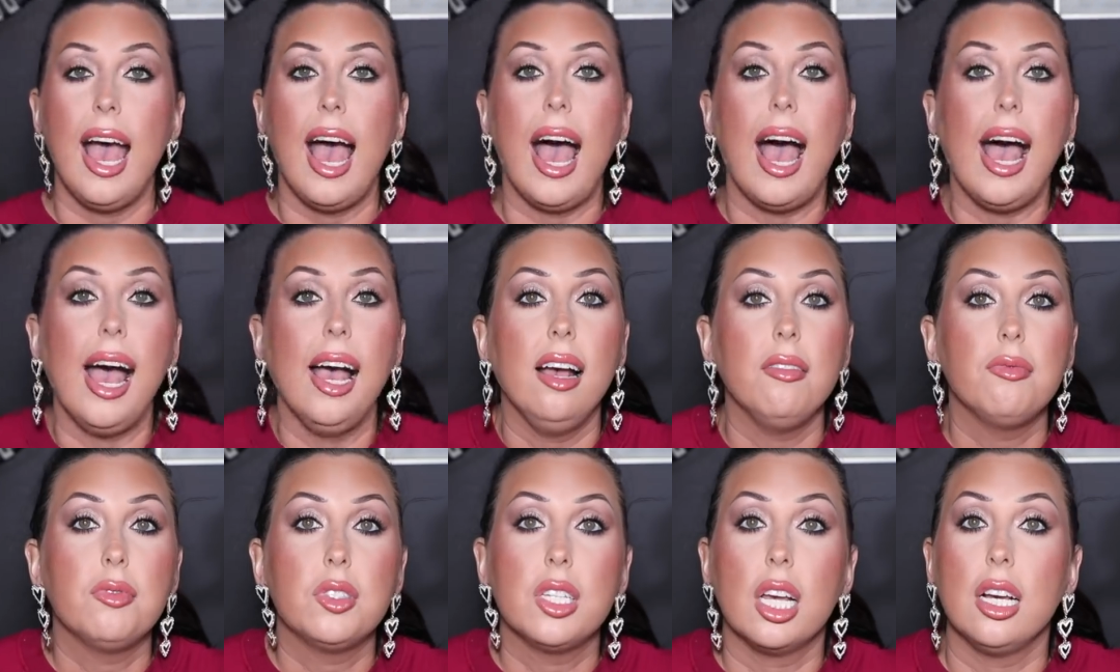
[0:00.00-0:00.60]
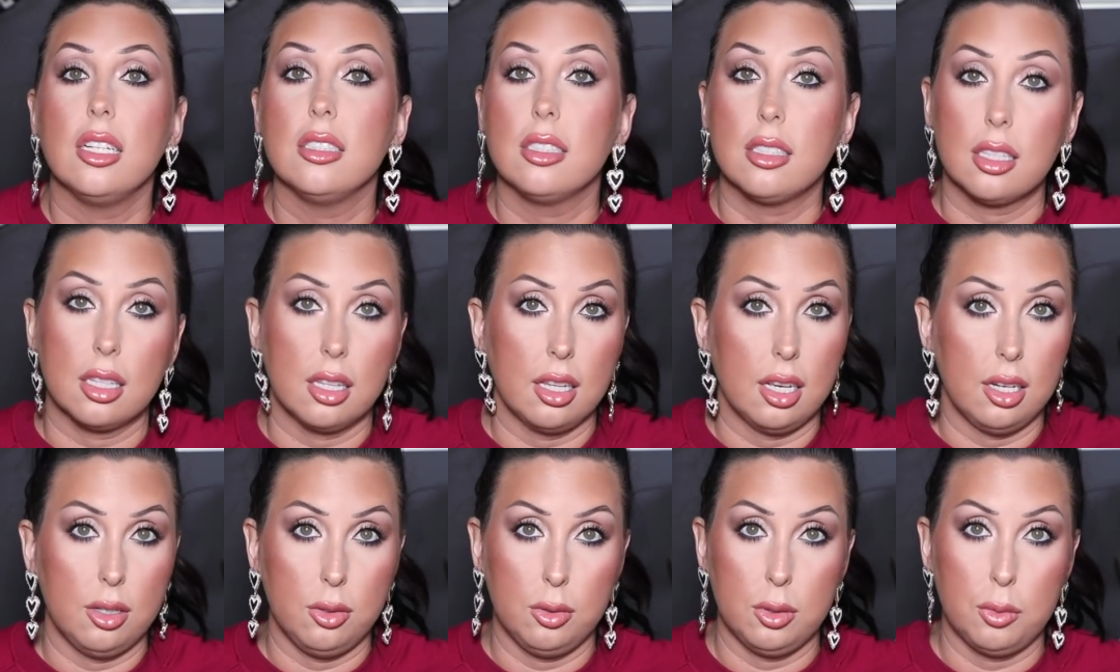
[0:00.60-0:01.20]
I have tons of
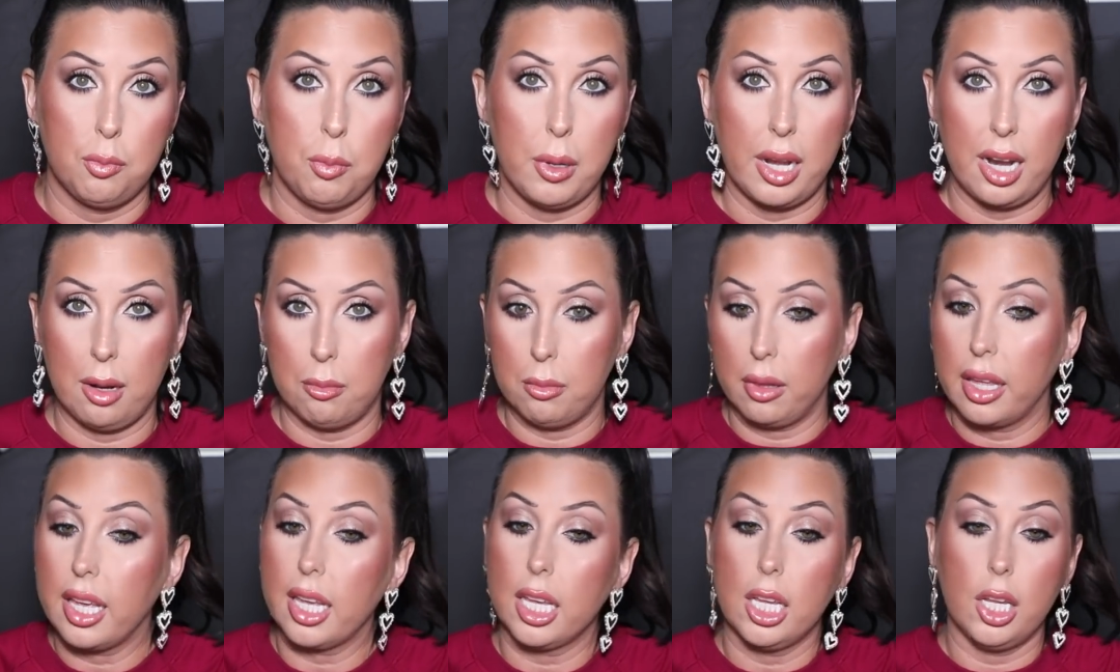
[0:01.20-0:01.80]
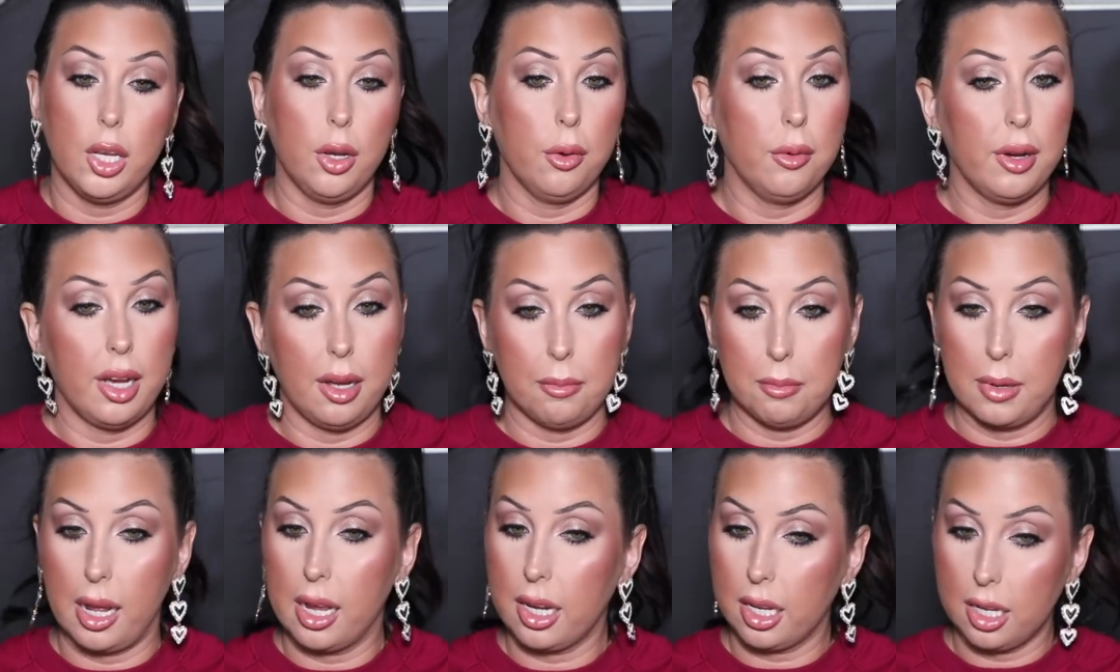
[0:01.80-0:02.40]
those, but I'm like, you know what?
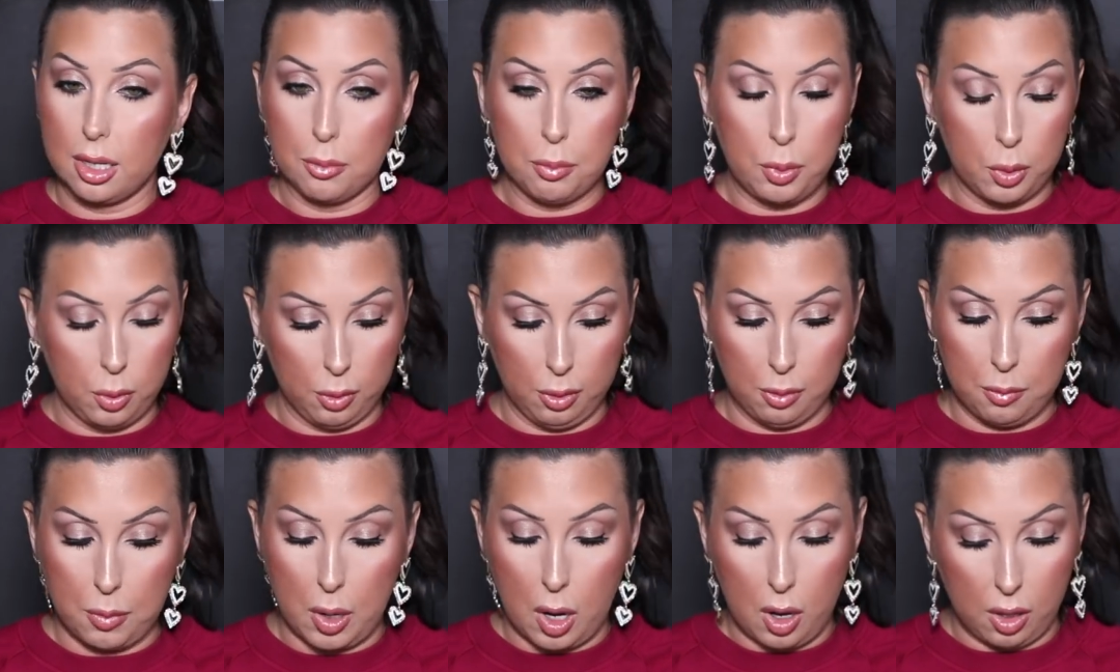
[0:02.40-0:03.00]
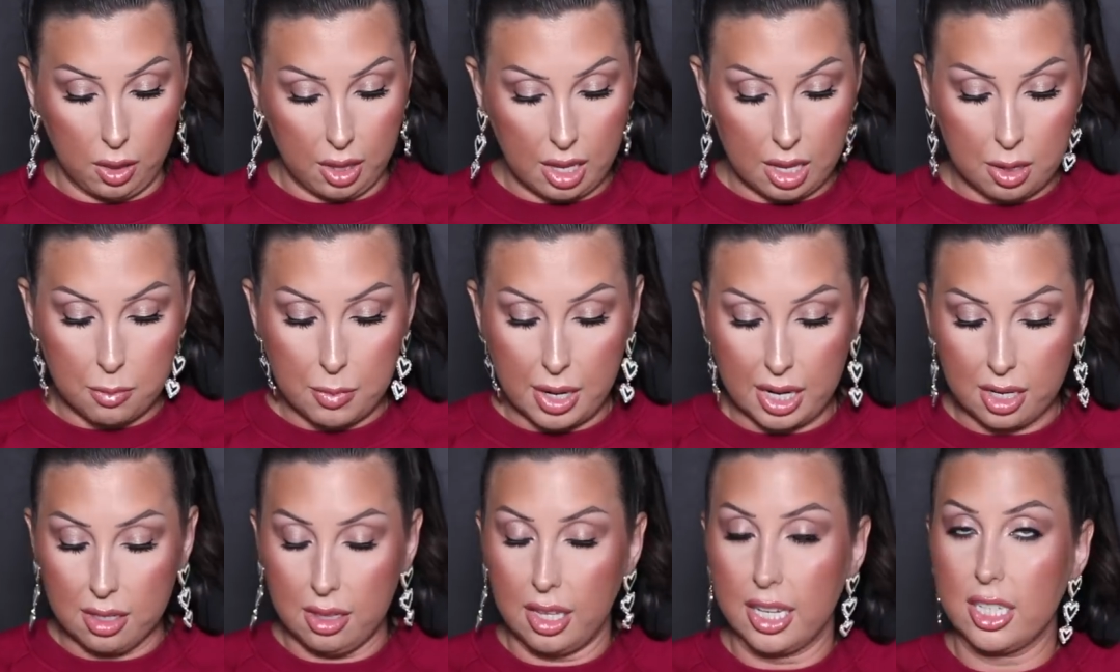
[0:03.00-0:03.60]
I'm not going to pull them all out of
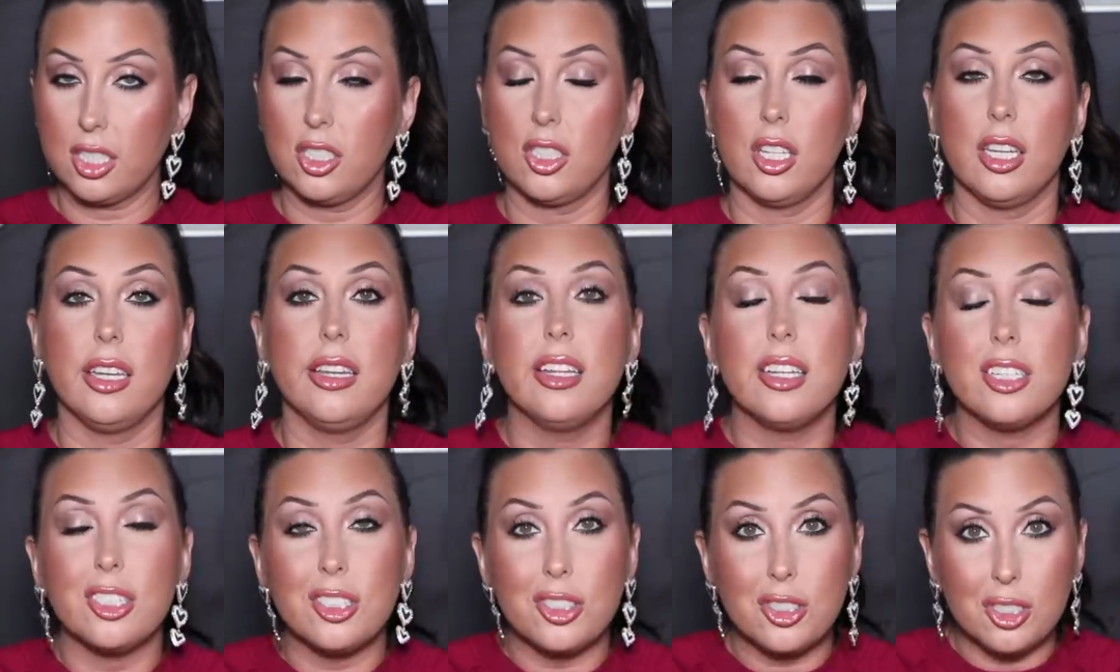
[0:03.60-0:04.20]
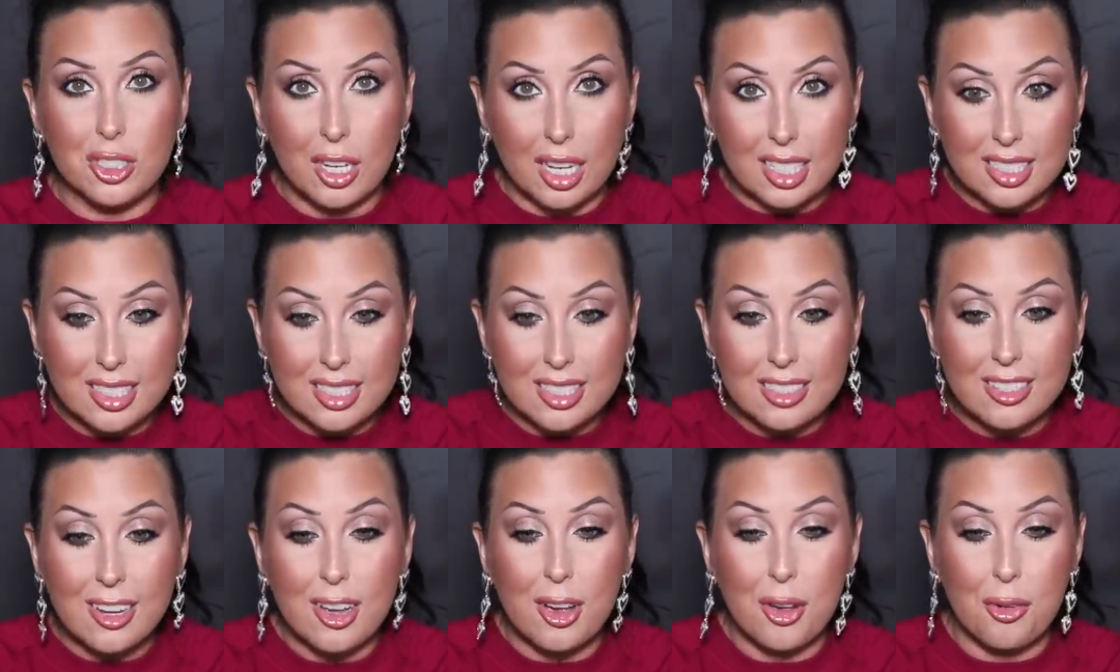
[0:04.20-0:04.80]
my collection,
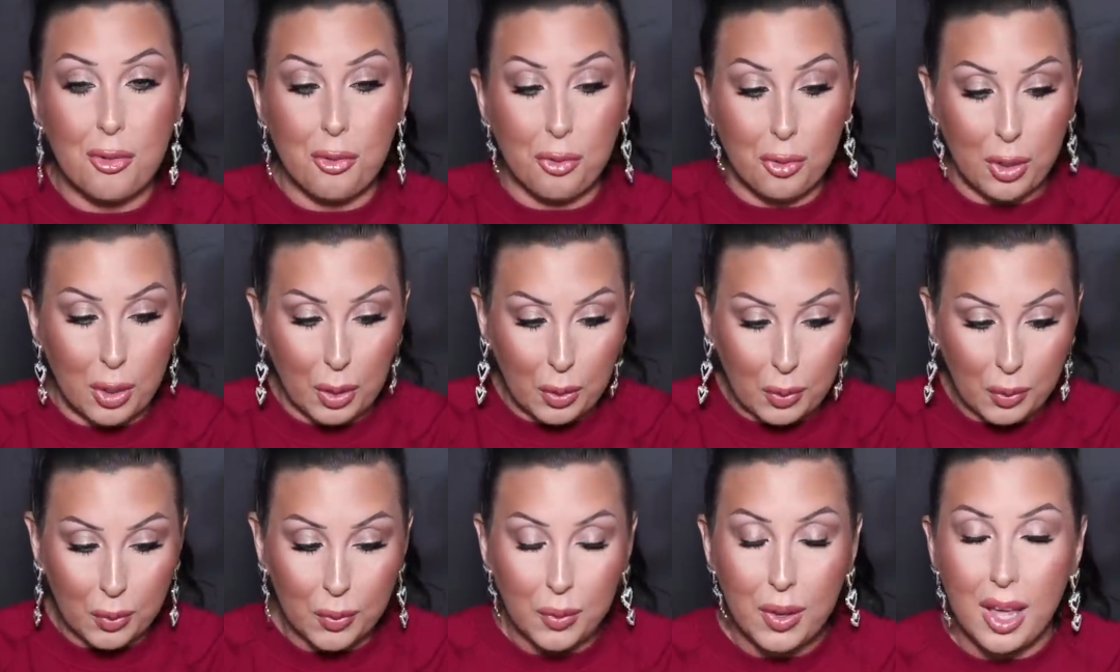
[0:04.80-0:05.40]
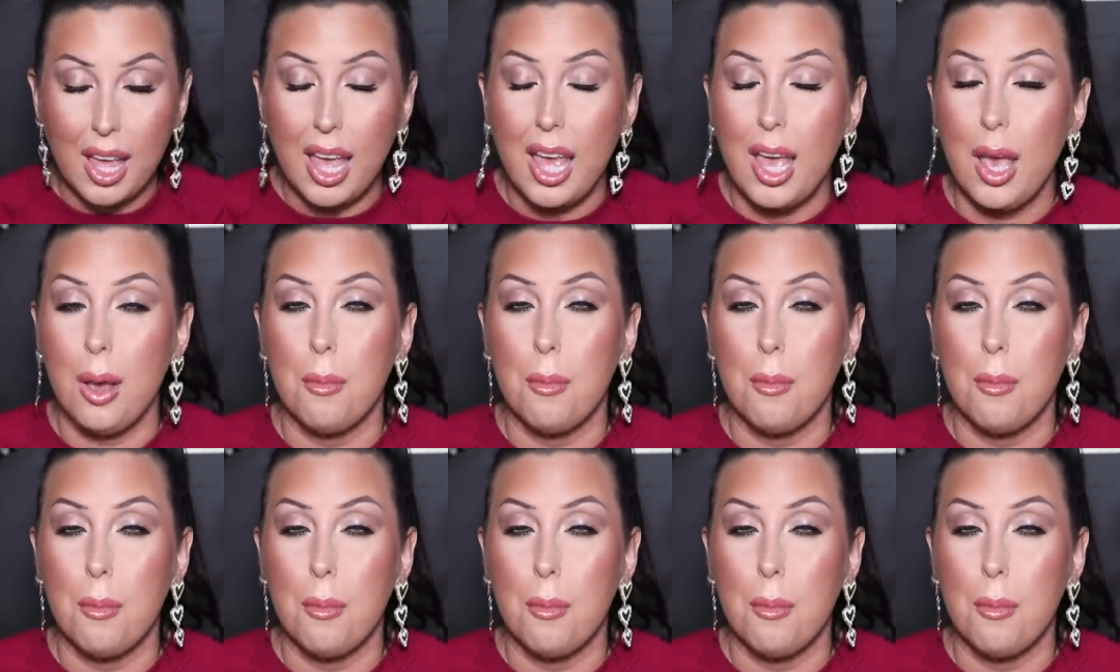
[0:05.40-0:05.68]
just a few.